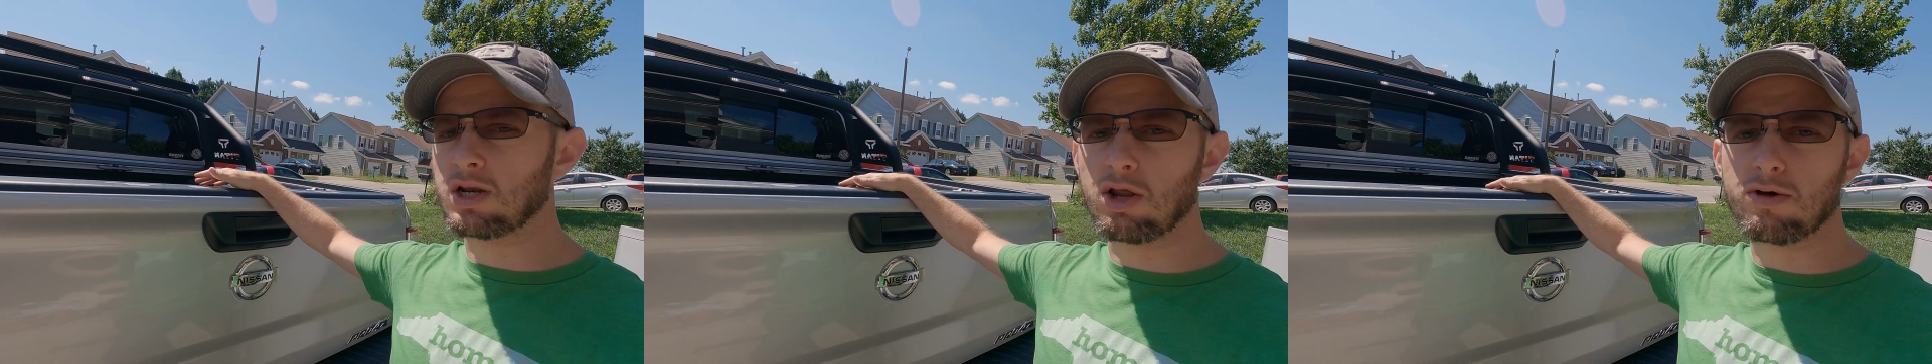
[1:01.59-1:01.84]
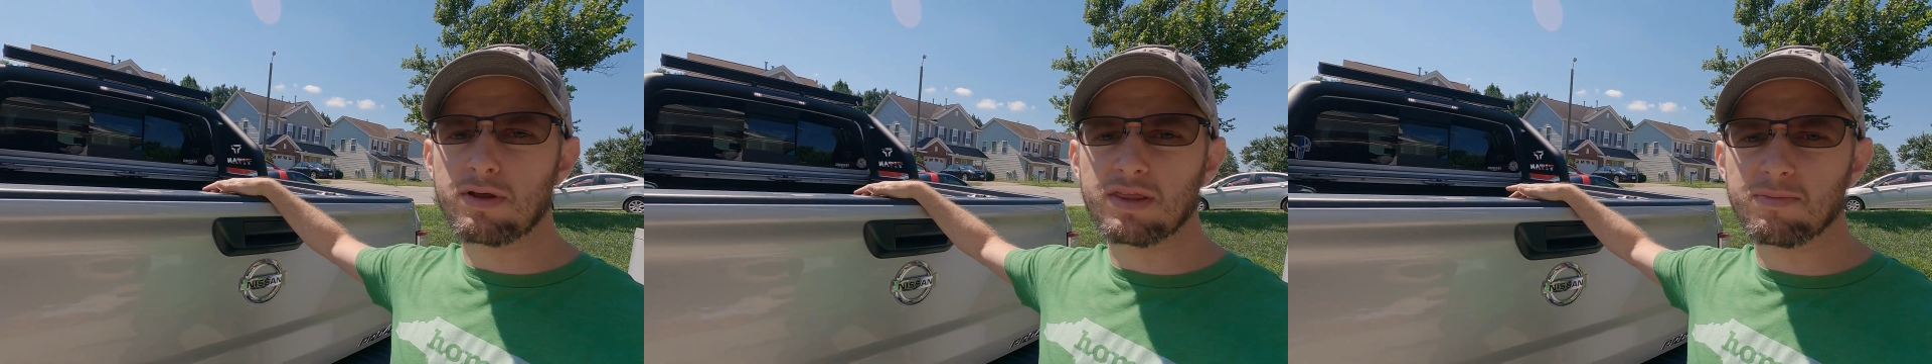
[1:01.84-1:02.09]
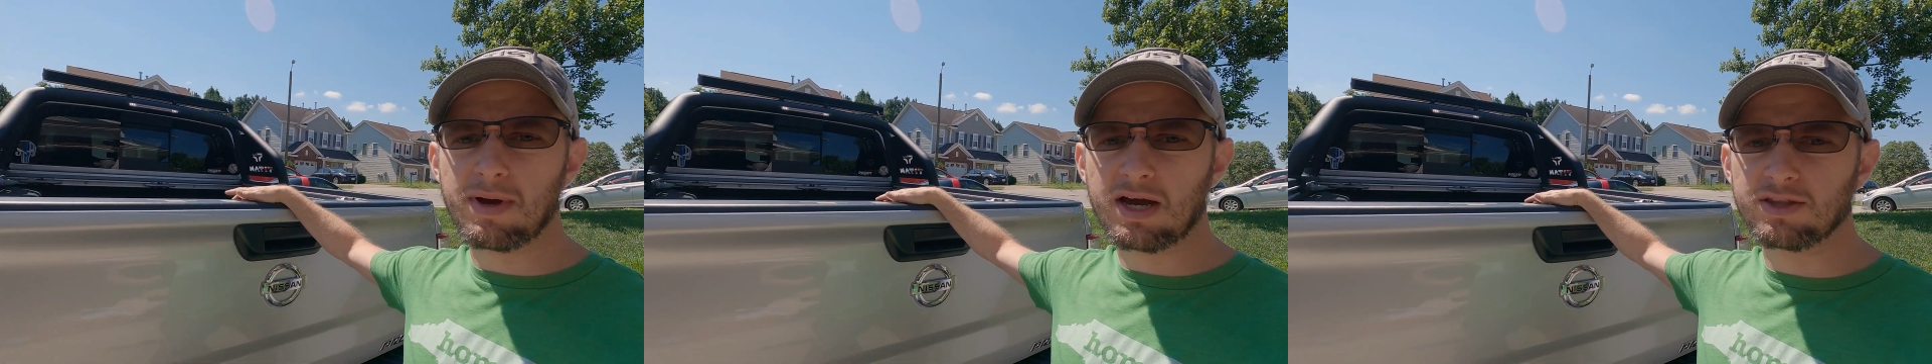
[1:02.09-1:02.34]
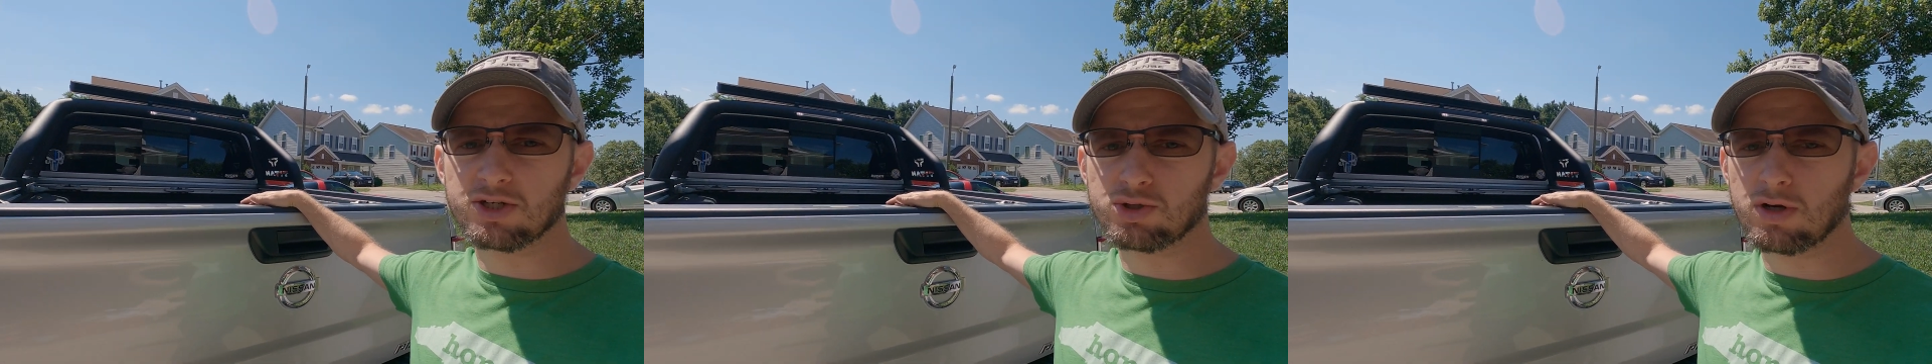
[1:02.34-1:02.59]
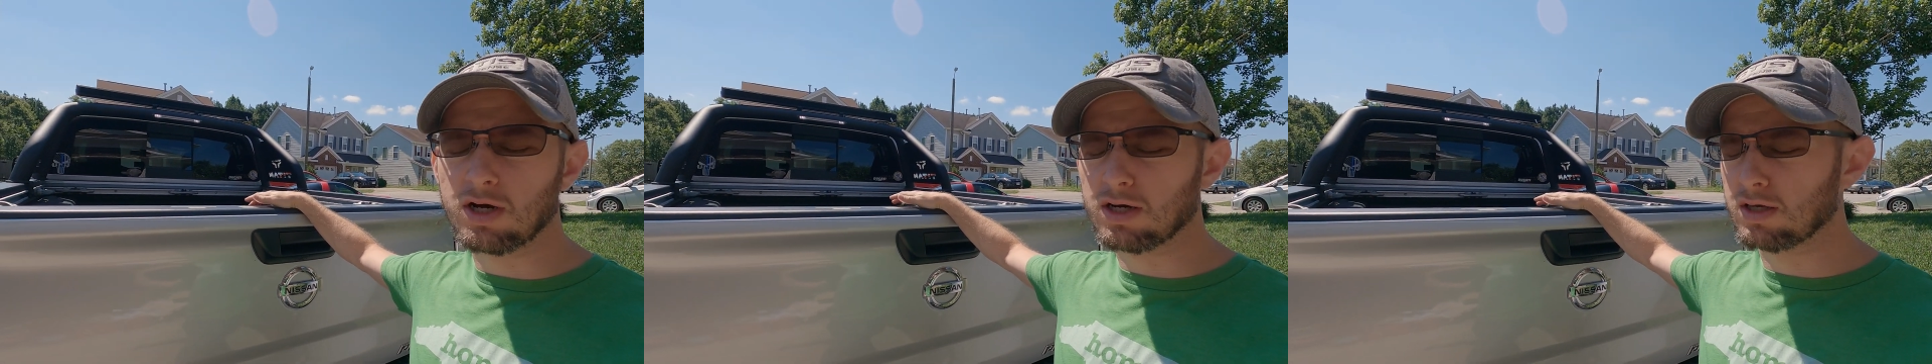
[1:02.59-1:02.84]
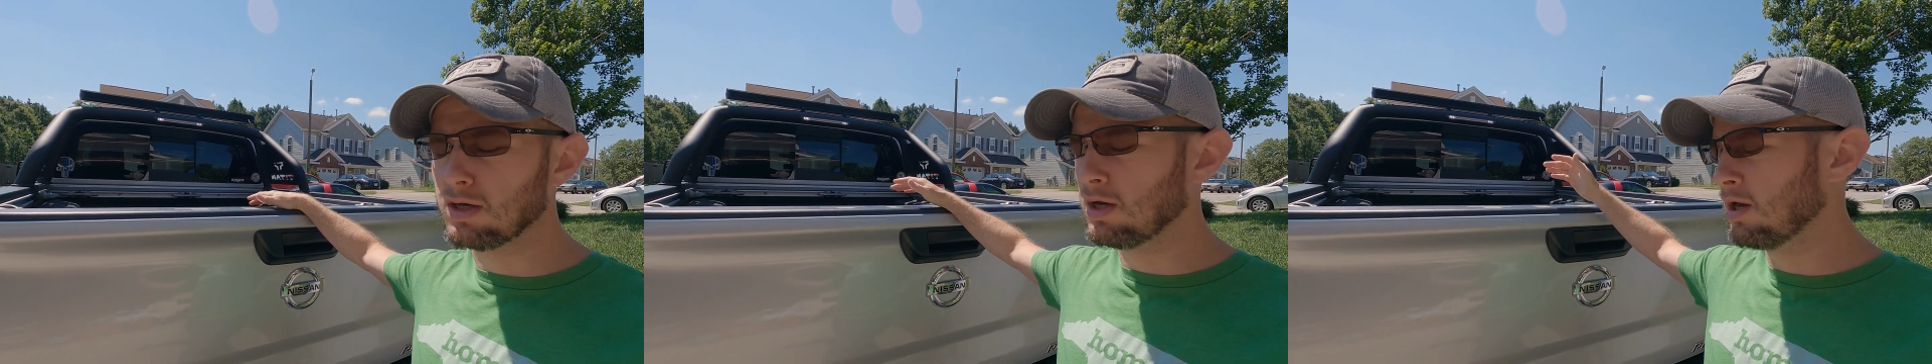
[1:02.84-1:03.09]
going to load it in the back of the
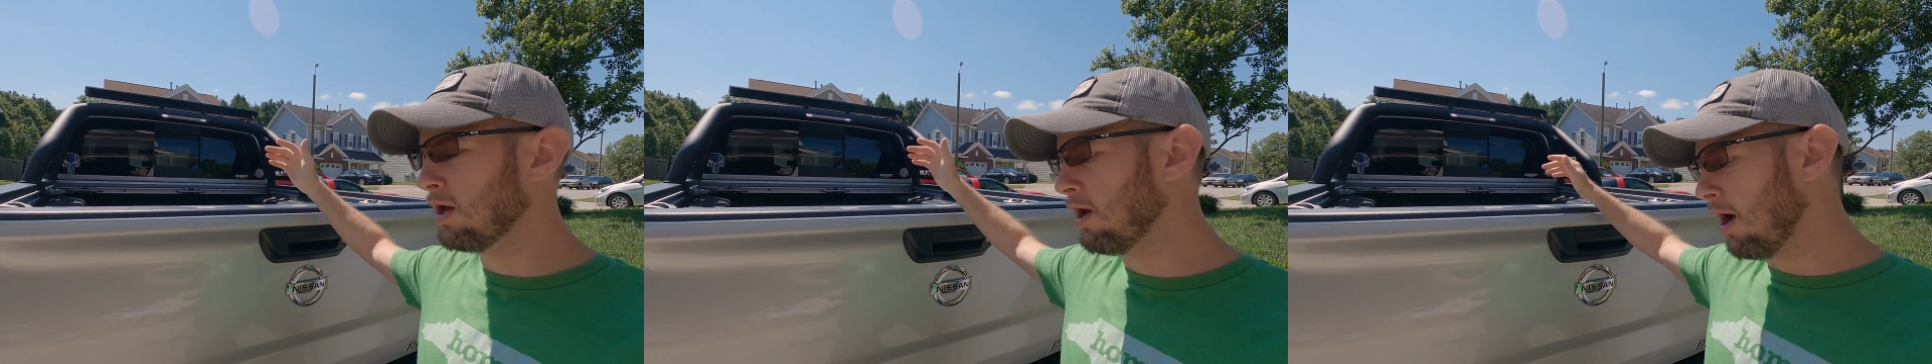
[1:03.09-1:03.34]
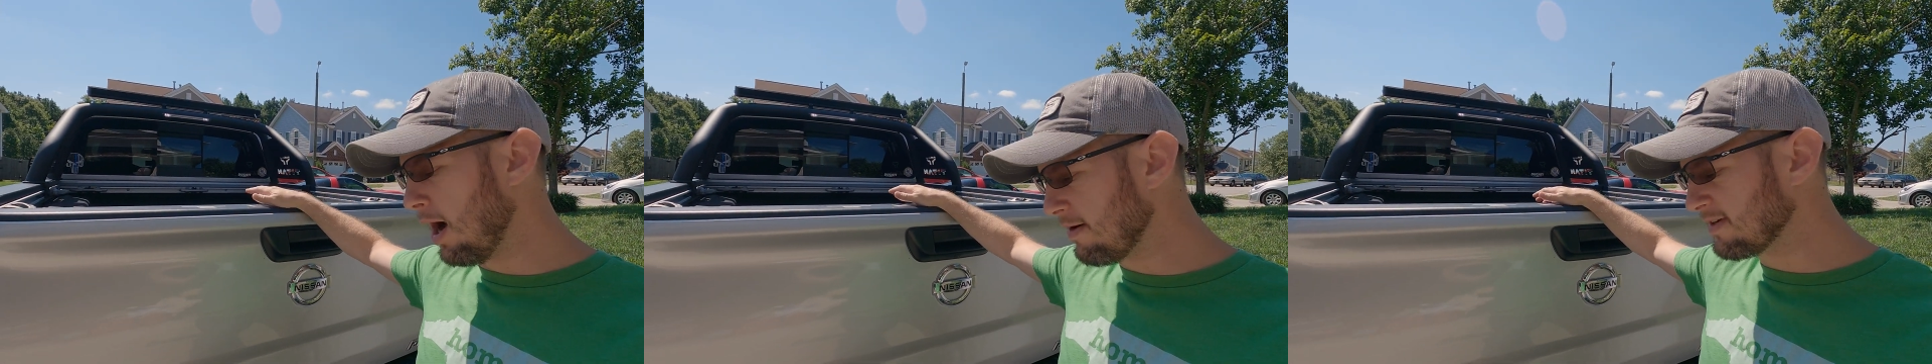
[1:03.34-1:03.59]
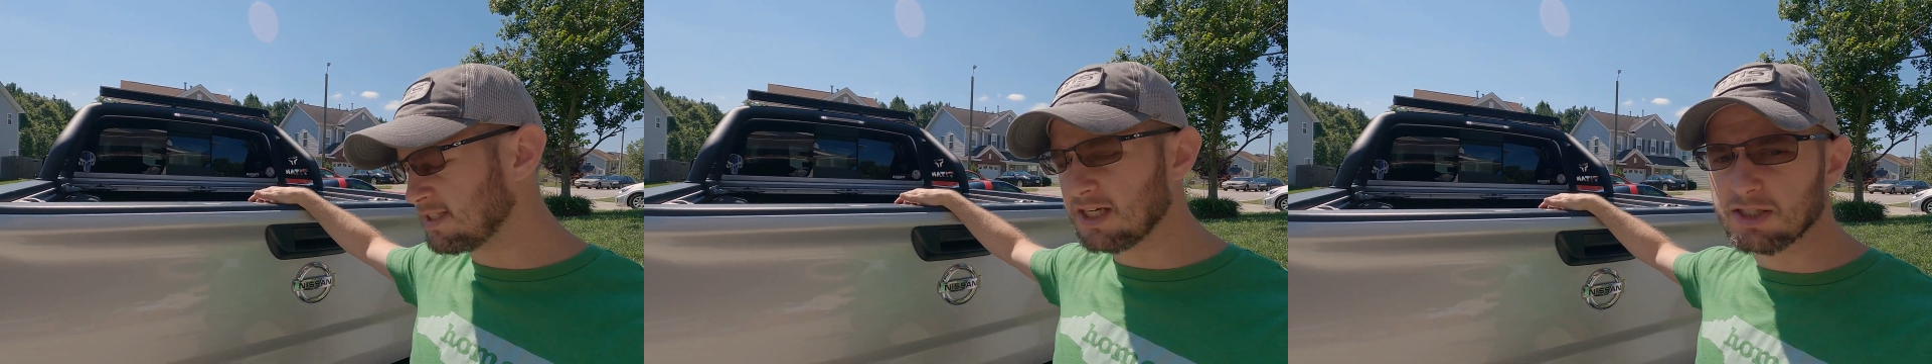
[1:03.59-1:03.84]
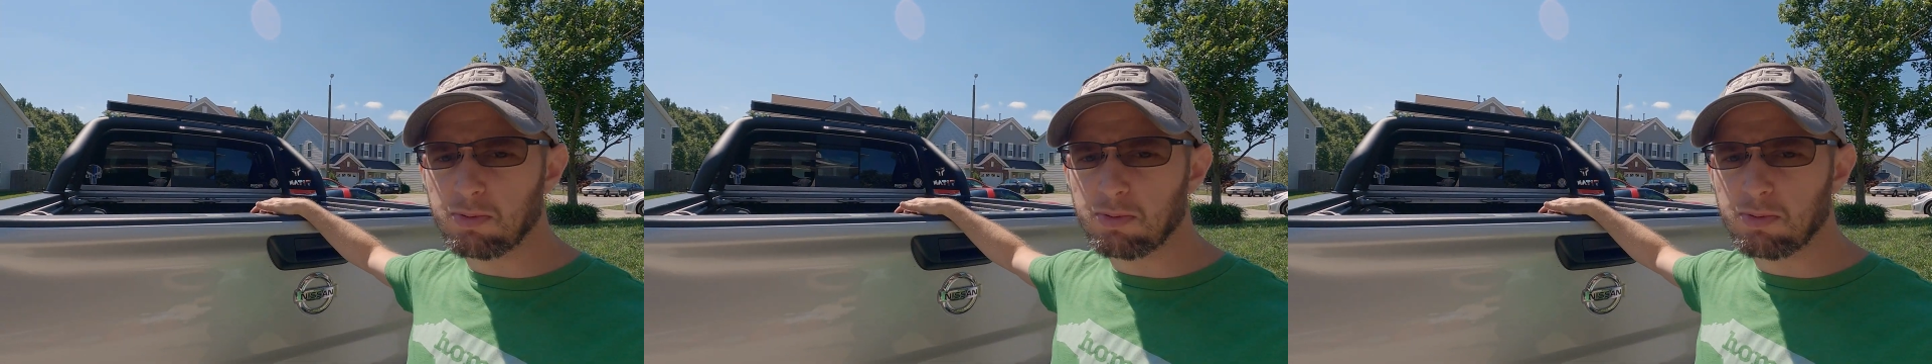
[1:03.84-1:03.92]
truck. Obviously